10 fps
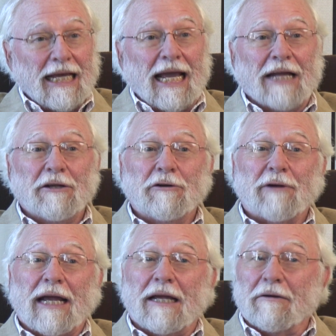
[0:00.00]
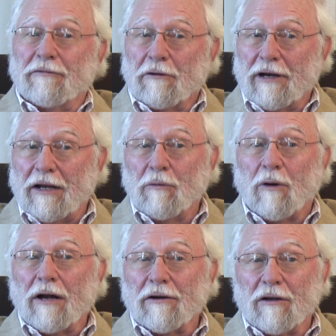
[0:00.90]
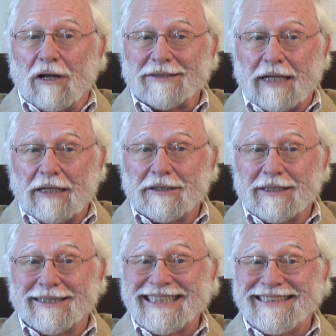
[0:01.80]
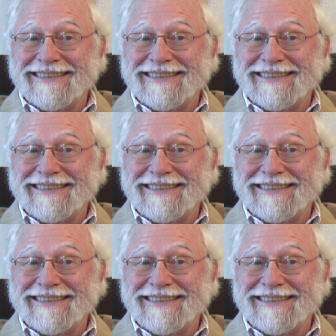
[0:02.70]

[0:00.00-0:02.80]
and you drank fluoridated water in Los Angeles,